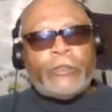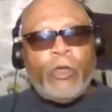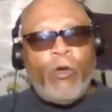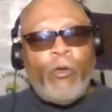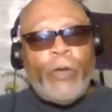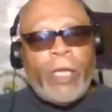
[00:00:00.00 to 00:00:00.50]

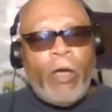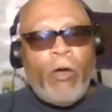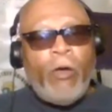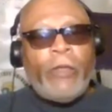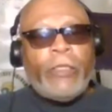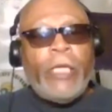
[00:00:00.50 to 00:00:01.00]
in these
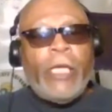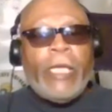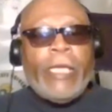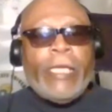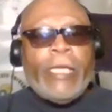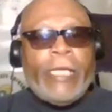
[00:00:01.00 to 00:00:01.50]

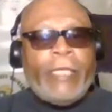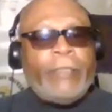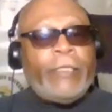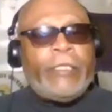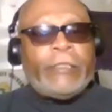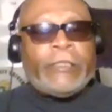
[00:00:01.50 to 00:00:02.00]
states.
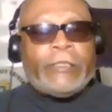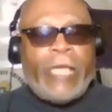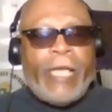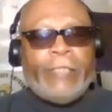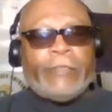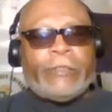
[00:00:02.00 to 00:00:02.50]
And
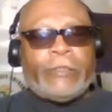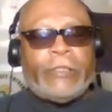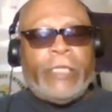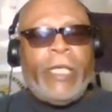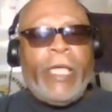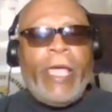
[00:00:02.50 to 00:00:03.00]
many of
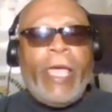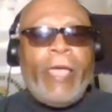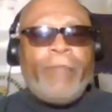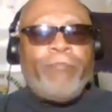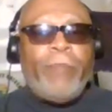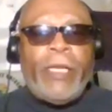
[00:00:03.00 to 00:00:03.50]

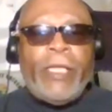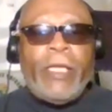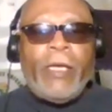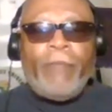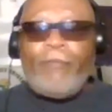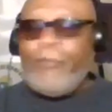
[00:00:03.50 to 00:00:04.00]
the
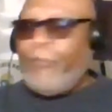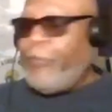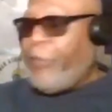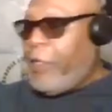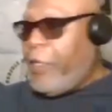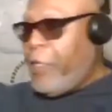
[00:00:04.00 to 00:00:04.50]

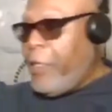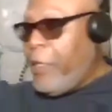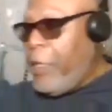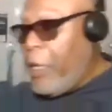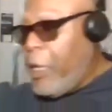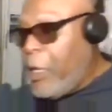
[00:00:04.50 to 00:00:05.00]

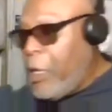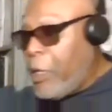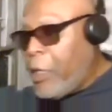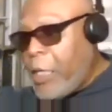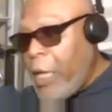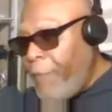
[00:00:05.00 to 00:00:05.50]
companies,
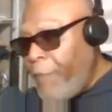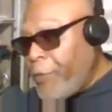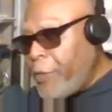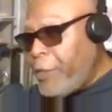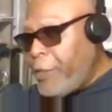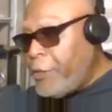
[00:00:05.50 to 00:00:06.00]
such
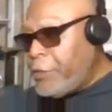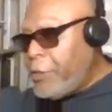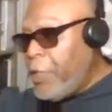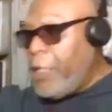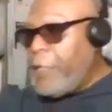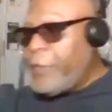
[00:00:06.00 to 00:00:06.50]
as
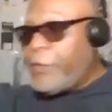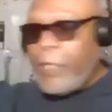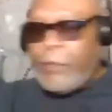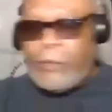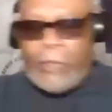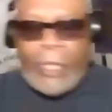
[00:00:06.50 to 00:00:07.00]

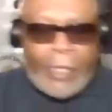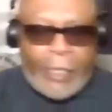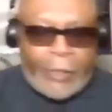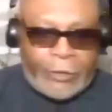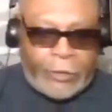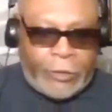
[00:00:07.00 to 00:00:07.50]
the
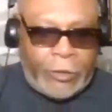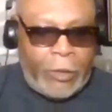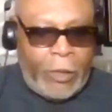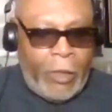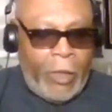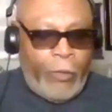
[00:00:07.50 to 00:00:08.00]

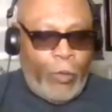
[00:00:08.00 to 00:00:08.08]
Washington